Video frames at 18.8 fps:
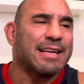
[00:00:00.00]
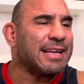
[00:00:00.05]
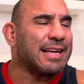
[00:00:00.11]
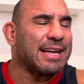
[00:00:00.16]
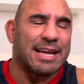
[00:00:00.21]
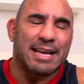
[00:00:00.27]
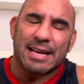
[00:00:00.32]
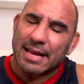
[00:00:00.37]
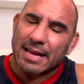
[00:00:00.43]

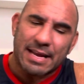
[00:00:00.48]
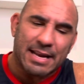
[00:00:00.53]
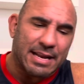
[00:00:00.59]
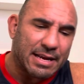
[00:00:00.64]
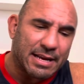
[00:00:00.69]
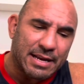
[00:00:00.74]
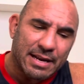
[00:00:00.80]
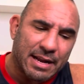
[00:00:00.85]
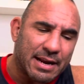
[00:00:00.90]
in
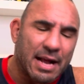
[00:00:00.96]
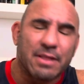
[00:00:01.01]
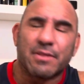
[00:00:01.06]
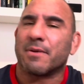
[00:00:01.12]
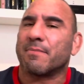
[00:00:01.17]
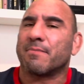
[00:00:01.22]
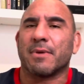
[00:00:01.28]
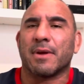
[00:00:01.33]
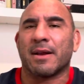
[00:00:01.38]

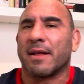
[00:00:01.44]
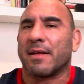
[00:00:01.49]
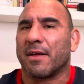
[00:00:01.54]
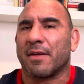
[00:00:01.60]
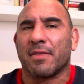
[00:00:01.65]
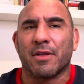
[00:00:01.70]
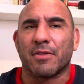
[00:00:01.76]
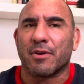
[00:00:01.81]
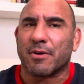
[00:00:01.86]

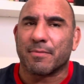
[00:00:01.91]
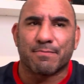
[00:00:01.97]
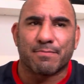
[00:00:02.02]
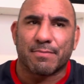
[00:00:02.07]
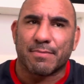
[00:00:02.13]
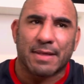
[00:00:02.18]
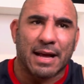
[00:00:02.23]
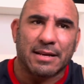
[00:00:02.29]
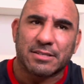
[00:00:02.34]
another
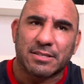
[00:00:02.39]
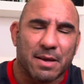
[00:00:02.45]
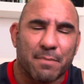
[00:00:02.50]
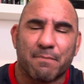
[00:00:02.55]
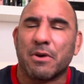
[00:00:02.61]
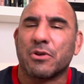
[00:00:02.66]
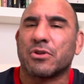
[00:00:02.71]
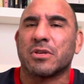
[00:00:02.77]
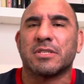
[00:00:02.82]
like
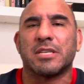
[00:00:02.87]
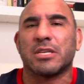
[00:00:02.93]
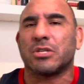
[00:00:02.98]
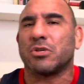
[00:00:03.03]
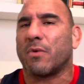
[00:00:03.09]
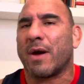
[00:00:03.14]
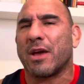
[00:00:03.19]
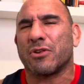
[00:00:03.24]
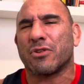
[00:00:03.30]
submission
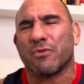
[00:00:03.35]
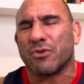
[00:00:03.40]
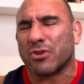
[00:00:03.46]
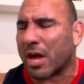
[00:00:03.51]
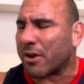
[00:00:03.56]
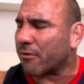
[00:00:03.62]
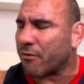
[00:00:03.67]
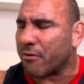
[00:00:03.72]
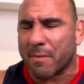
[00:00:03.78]
situation, which
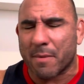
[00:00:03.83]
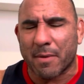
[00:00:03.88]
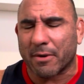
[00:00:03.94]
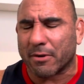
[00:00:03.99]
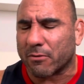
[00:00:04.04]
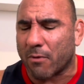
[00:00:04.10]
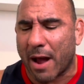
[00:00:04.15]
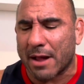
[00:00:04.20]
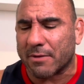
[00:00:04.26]
I don't
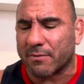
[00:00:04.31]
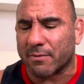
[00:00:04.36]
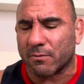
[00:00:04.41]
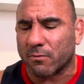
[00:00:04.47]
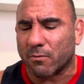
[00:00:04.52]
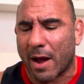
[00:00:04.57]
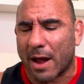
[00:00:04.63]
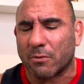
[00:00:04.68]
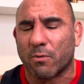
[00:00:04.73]
remember
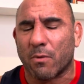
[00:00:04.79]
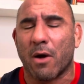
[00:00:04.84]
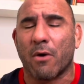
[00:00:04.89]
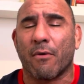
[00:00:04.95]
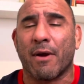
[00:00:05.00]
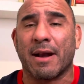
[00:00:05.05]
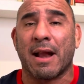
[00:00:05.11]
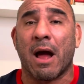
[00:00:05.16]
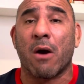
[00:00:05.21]
quite well
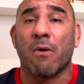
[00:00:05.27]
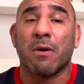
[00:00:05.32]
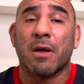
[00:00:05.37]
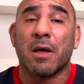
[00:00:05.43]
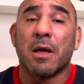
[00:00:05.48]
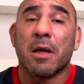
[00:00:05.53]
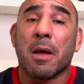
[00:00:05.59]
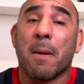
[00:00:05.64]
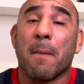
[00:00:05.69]
right now.
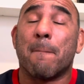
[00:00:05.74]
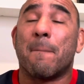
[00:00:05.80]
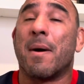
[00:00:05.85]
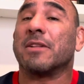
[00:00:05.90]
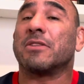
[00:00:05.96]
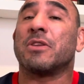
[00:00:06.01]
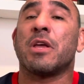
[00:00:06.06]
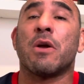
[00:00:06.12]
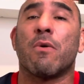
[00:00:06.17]

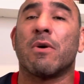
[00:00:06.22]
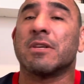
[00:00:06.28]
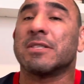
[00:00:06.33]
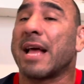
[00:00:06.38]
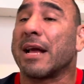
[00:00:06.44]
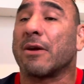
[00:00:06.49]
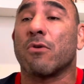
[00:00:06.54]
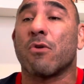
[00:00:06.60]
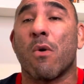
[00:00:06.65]
But he was
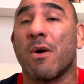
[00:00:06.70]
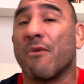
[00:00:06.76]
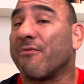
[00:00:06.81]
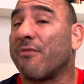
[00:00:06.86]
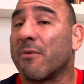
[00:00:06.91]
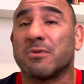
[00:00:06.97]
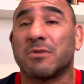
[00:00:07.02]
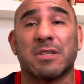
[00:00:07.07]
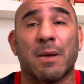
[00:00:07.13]
like going
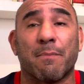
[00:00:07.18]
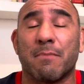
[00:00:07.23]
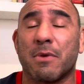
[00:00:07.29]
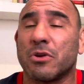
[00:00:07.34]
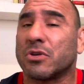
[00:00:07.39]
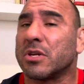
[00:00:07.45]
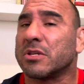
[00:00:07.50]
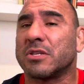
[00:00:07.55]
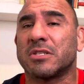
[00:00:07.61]
from
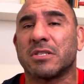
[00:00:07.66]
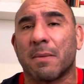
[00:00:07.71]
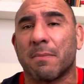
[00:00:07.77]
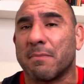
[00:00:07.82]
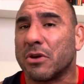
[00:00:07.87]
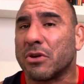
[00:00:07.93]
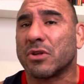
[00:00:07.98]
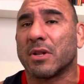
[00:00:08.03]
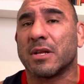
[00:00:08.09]
submission to
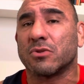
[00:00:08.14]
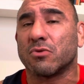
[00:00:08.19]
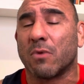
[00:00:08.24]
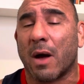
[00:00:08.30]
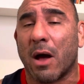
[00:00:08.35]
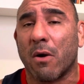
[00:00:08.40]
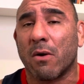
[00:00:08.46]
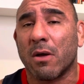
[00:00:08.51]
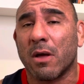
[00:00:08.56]
submission as
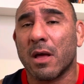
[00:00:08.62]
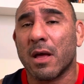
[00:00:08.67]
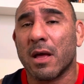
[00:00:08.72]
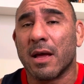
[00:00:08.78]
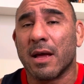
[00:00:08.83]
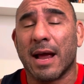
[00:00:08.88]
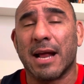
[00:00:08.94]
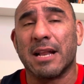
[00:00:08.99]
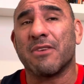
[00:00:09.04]
well.
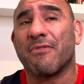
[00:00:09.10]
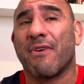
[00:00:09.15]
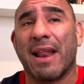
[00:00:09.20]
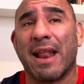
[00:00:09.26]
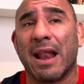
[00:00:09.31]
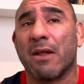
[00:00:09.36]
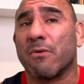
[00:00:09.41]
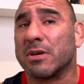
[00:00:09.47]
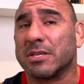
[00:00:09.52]
Andy
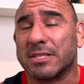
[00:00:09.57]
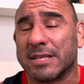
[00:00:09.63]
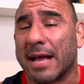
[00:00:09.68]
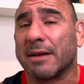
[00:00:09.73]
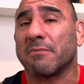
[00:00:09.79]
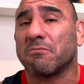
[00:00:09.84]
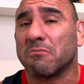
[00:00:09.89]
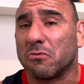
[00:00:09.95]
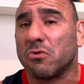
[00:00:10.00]
Varela was
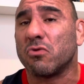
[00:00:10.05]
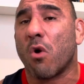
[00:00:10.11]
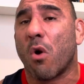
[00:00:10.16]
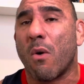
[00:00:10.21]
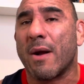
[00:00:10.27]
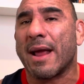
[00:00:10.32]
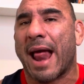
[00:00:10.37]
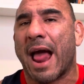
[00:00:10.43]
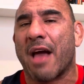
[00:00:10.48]
like
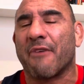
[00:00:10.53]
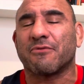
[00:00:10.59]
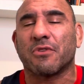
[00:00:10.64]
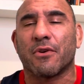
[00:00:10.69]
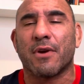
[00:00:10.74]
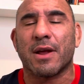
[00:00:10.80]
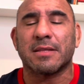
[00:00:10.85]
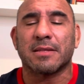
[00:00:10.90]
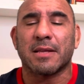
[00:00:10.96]
going
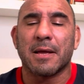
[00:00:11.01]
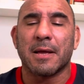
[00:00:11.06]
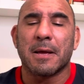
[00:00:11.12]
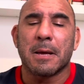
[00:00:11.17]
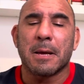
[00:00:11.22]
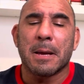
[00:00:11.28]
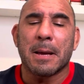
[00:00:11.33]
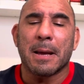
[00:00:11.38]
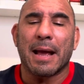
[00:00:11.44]
after it,
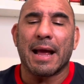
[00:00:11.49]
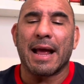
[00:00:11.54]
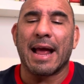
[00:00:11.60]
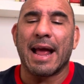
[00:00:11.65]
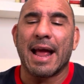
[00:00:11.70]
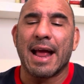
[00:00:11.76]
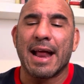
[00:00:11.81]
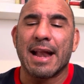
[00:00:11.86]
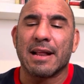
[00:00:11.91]

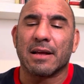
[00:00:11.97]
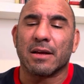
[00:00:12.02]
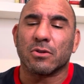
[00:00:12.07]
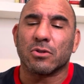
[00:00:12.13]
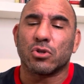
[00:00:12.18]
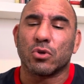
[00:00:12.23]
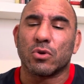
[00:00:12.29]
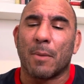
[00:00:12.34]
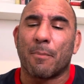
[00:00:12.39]

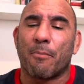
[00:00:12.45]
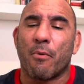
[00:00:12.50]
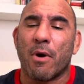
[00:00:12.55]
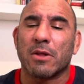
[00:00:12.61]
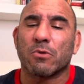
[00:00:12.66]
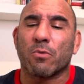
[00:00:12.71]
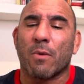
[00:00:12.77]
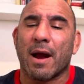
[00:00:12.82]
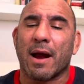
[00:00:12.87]
and to the
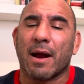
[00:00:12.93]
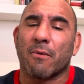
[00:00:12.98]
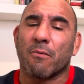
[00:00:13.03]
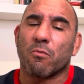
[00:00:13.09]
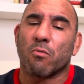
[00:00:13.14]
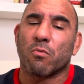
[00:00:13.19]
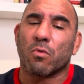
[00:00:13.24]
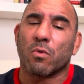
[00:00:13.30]
point where